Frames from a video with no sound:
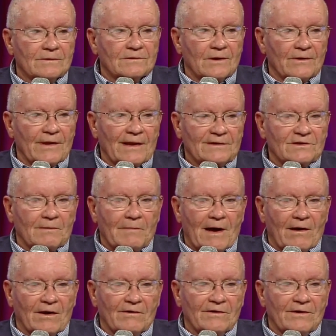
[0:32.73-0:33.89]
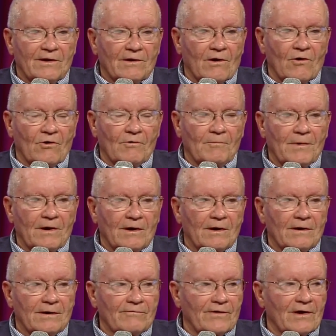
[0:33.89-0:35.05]
So that's about in your home,
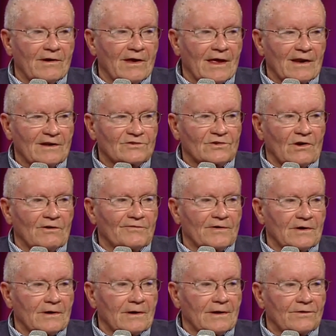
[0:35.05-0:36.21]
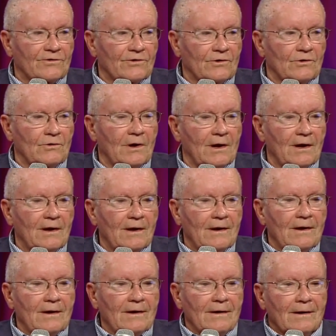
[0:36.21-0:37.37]
if you had a sofa and two
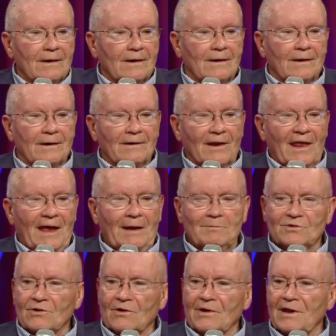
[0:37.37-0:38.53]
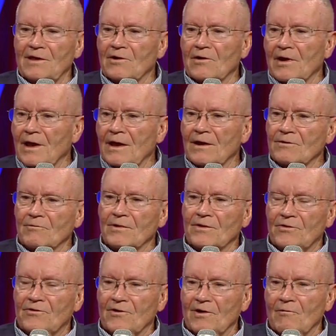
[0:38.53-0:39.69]
lamps on either end
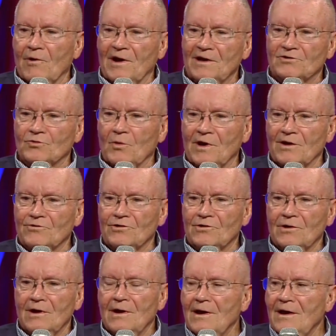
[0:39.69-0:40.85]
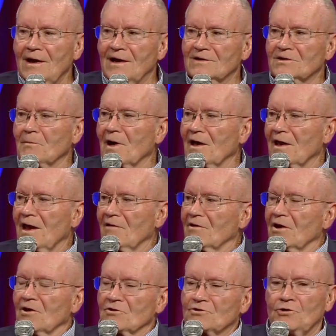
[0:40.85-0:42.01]
with three-way switch, that's about
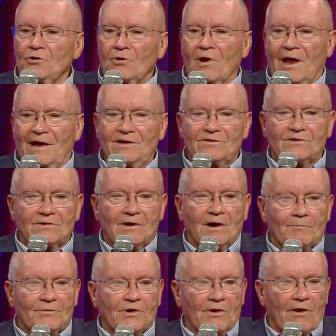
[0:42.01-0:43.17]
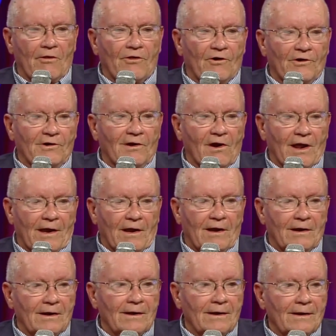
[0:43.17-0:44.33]
having those two lights up to the third click.
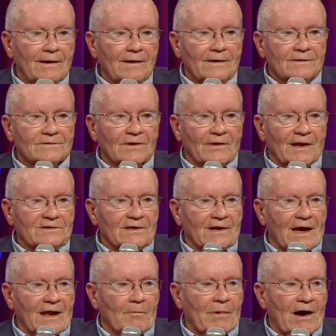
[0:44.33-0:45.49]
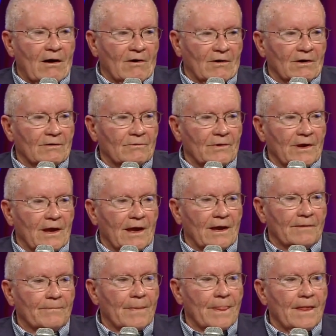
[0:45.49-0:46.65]
So that's the kind of power we had.